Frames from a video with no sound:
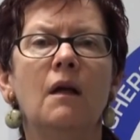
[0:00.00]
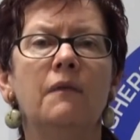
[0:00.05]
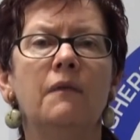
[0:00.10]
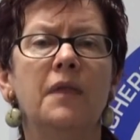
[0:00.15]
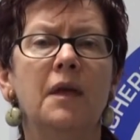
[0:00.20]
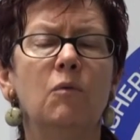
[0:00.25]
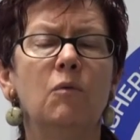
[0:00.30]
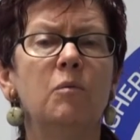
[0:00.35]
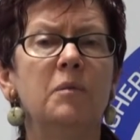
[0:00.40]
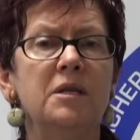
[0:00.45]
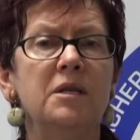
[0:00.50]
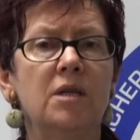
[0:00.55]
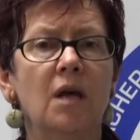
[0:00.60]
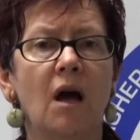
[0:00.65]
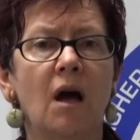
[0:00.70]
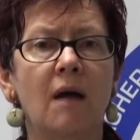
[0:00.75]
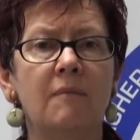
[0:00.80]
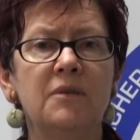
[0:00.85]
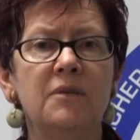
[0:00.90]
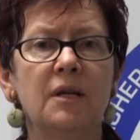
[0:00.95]
There will be
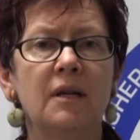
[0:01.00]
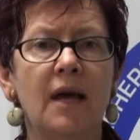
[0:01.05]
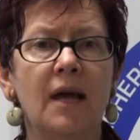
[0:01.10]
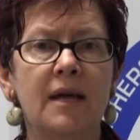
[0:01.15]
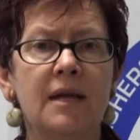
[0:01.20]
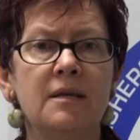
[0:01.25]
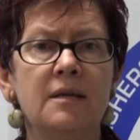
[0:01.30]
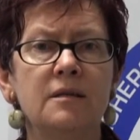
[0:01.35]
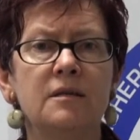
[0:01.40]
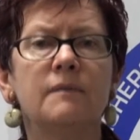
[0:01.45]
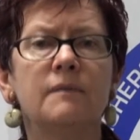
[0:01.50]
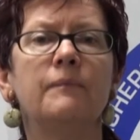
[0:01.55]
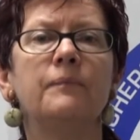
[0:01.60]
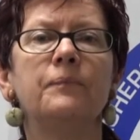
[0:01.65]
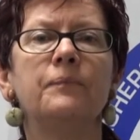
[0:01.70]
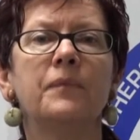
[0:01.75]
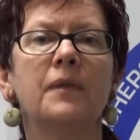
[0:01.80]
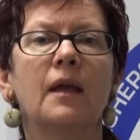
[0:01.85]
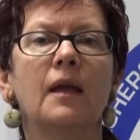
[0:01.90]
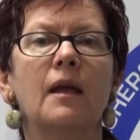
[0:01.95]
time delays.
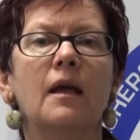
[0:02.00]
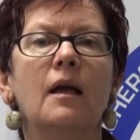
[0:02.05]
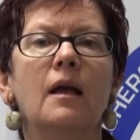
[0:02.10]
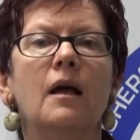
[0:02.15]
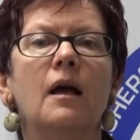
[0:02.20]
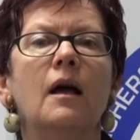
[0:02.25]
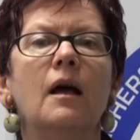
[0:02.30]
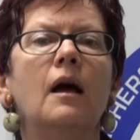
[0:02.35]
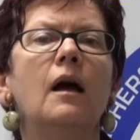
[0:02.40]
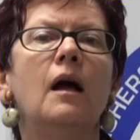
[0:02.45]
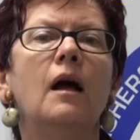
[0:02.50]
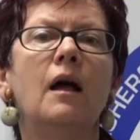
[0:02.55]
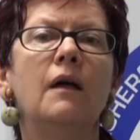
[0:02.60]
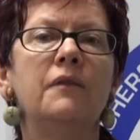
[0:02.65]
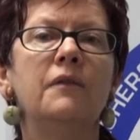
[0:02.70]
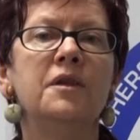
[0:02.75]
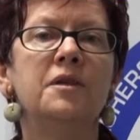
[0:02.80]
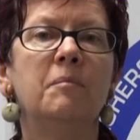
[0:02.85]
The